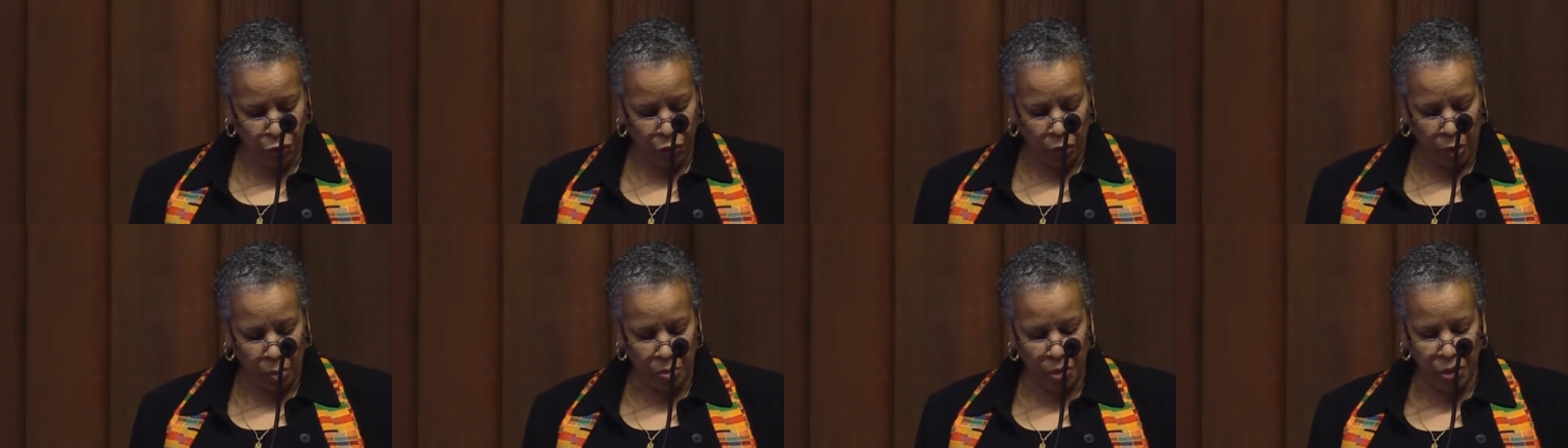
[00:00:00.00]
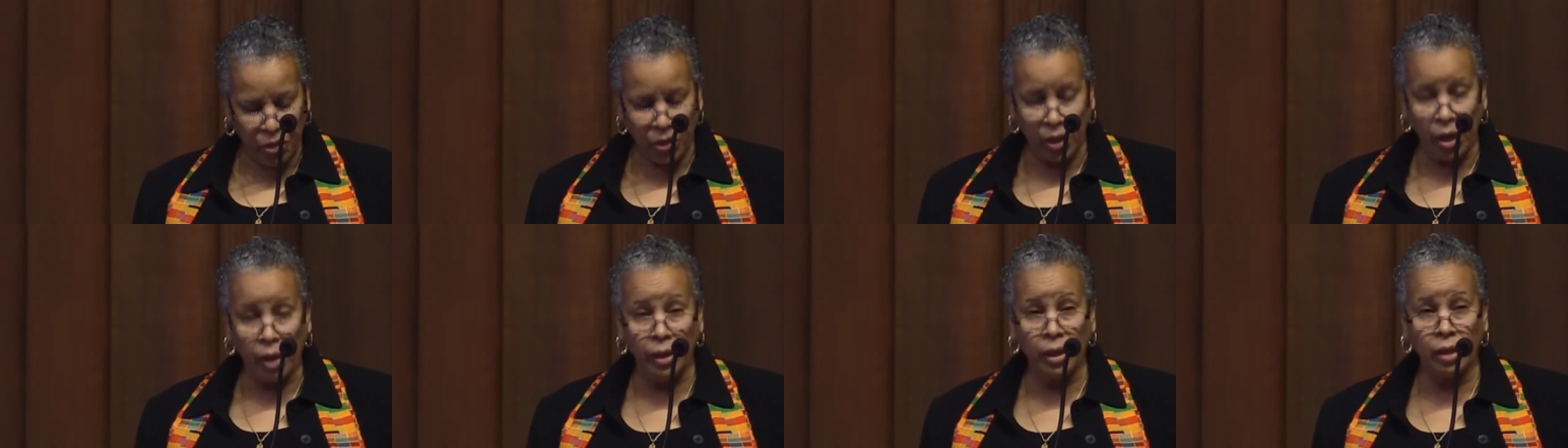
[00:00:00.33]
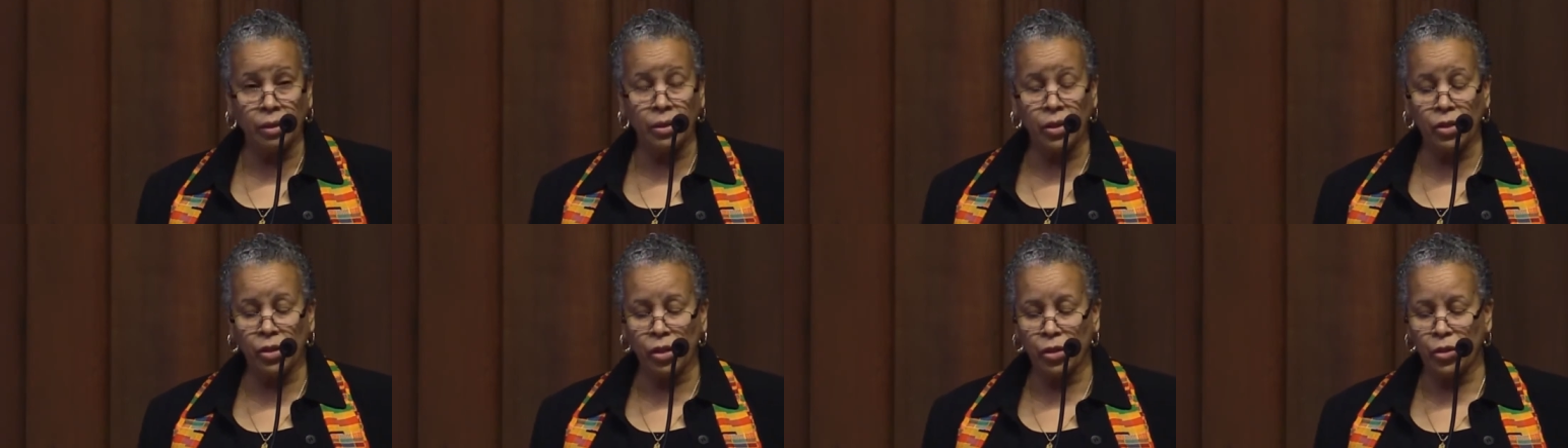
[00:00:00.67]
from
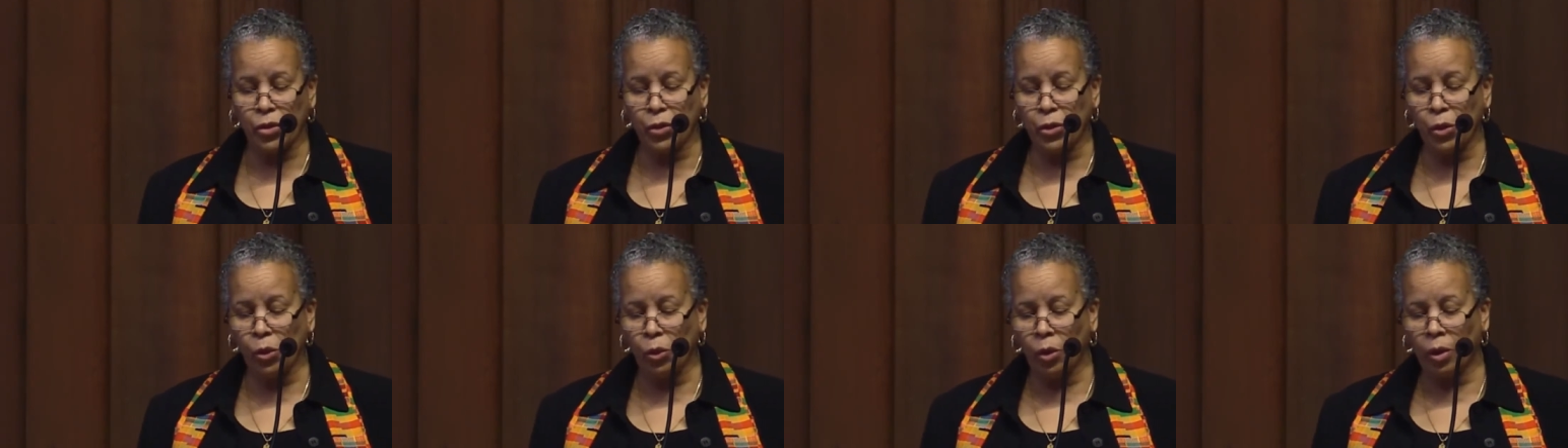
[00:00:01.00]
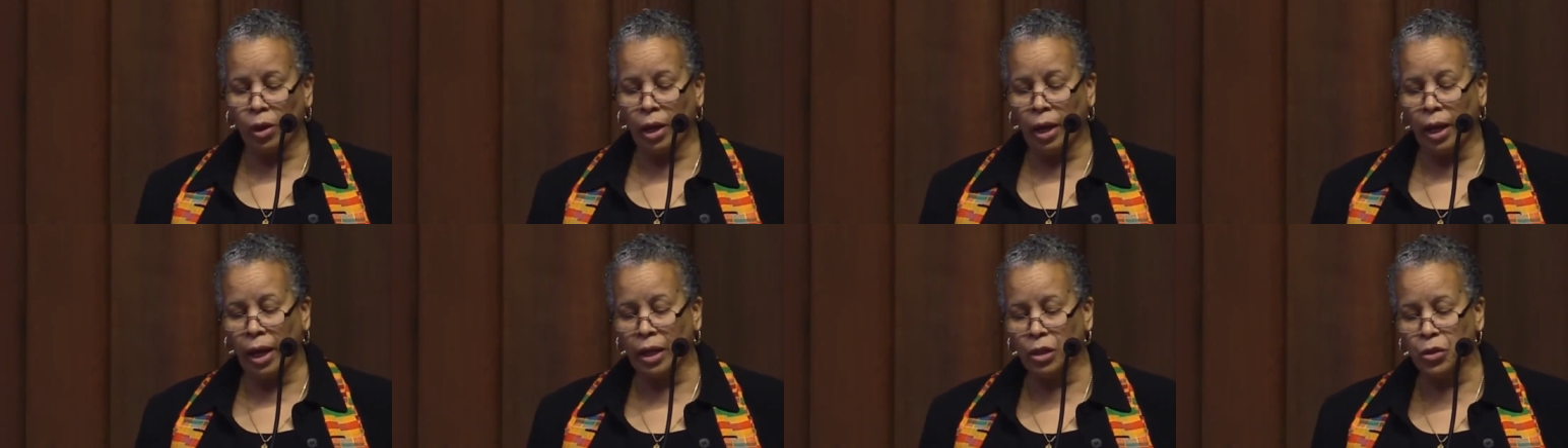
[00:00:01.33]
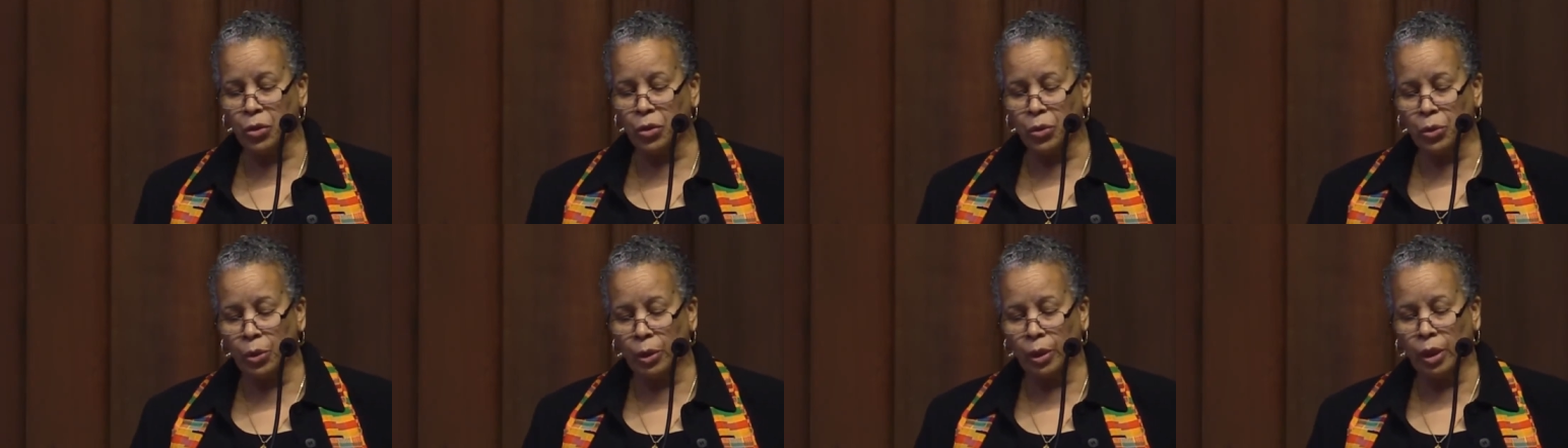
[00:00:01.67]
scientists who are
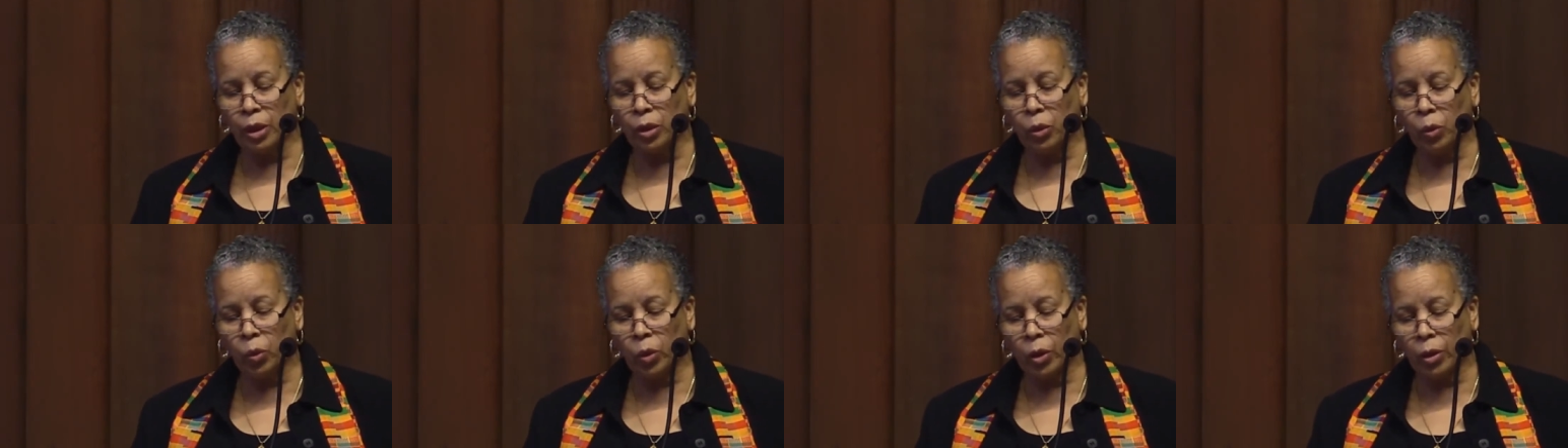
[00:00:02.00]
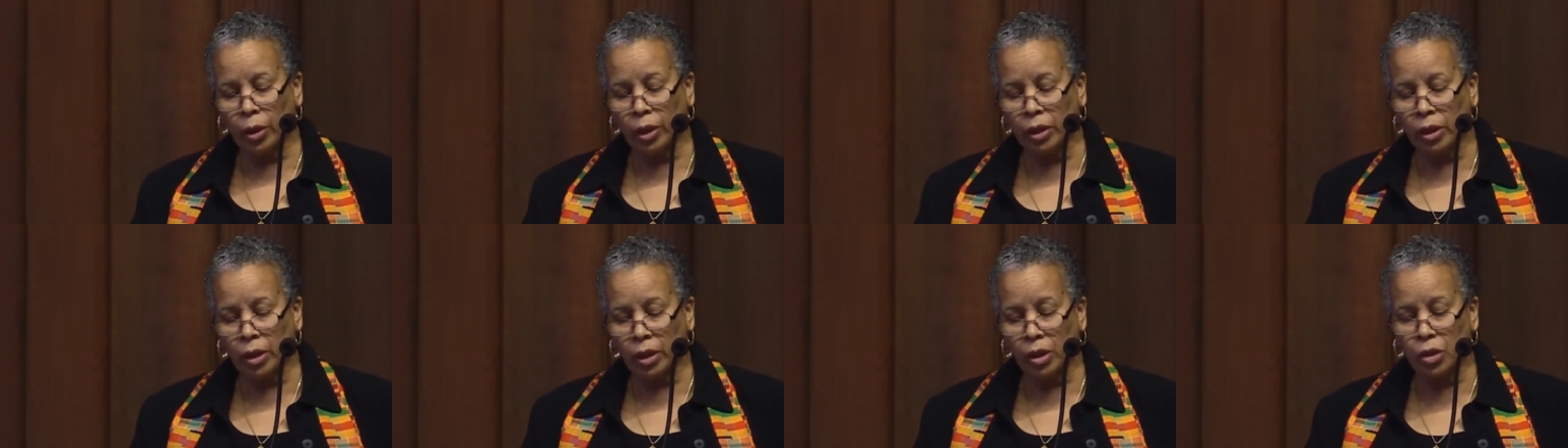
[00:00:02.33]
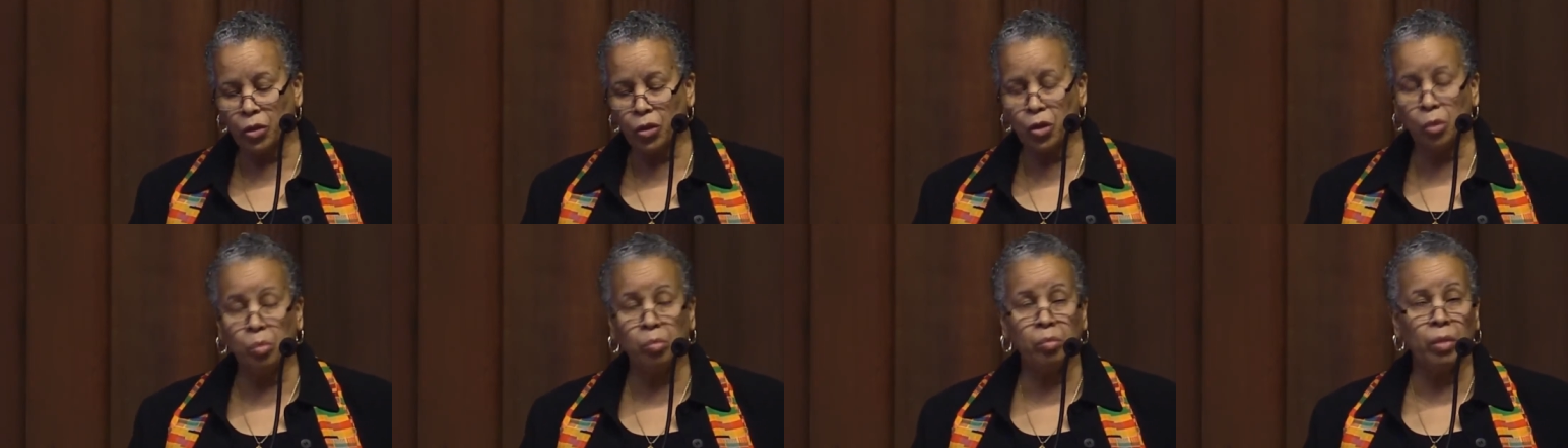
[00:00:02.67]
actually working
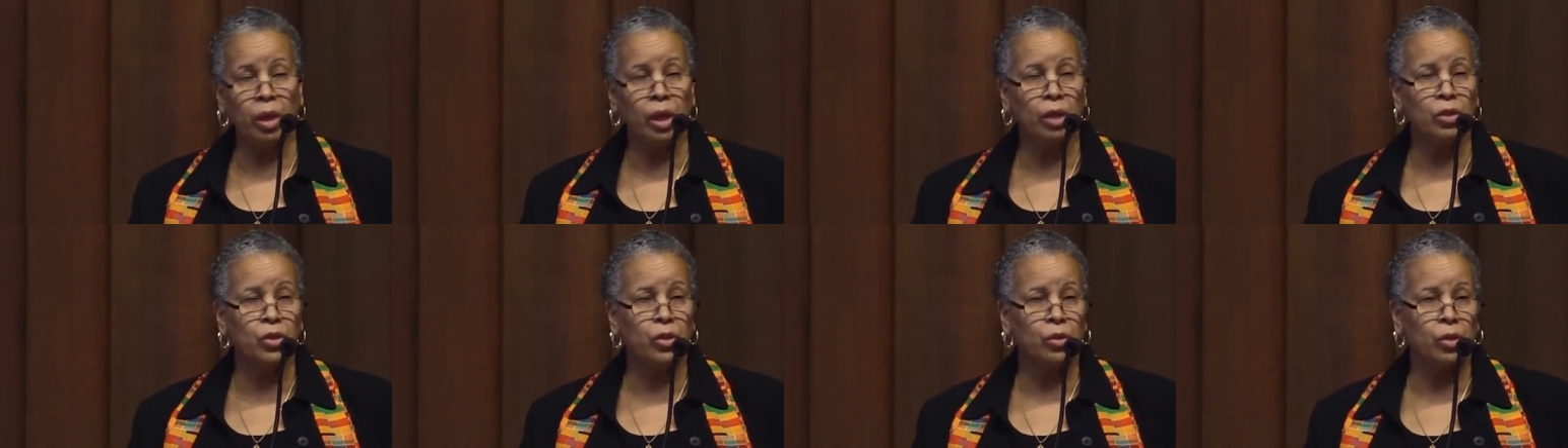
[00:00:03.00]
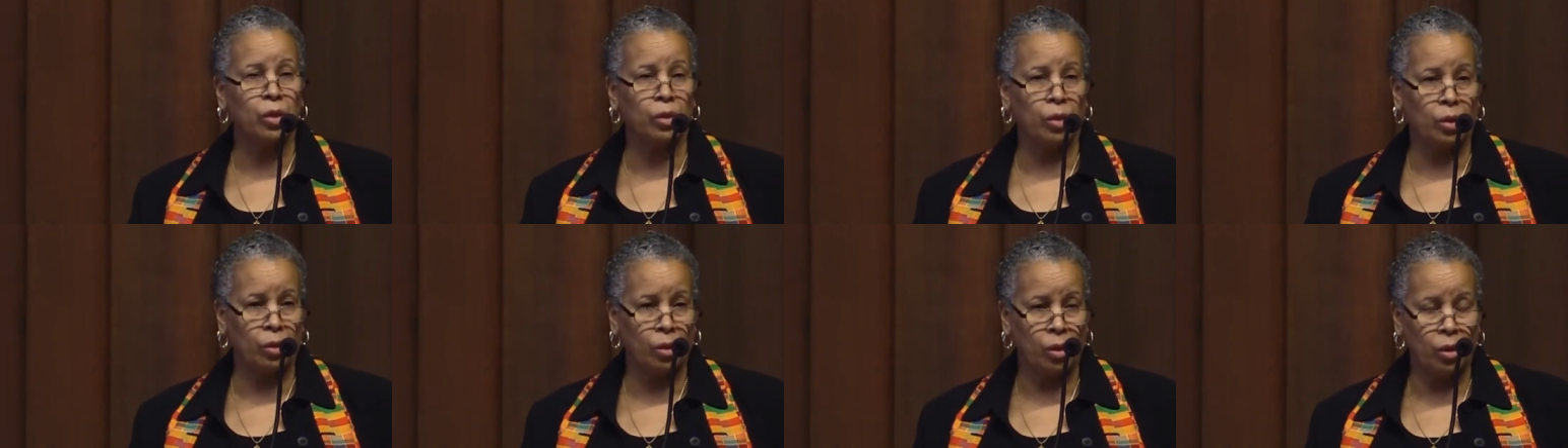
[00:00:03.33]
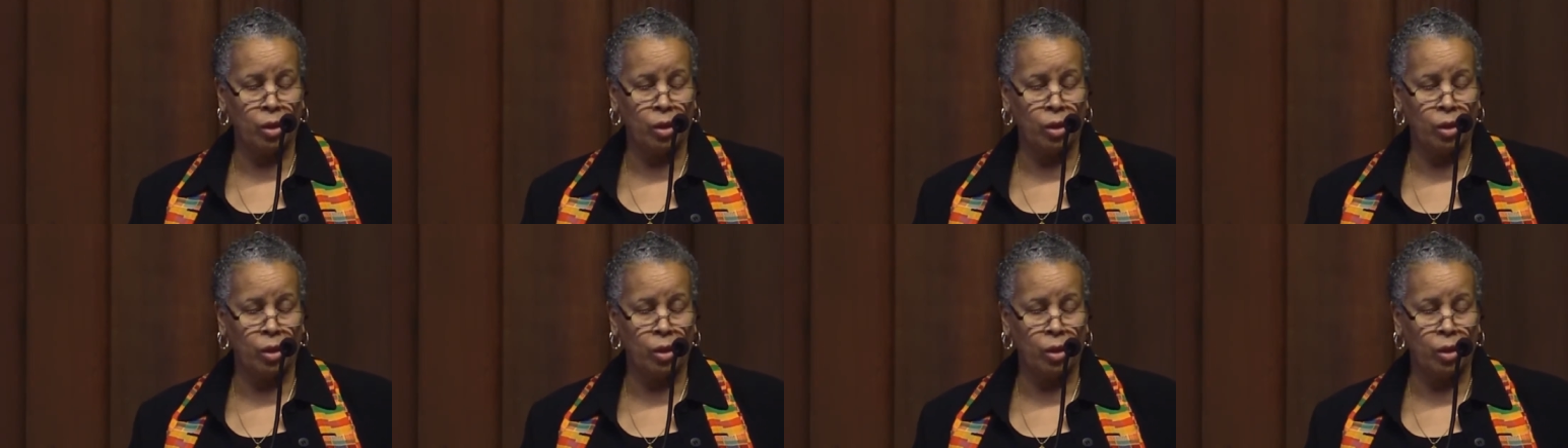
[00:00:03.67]
to measure,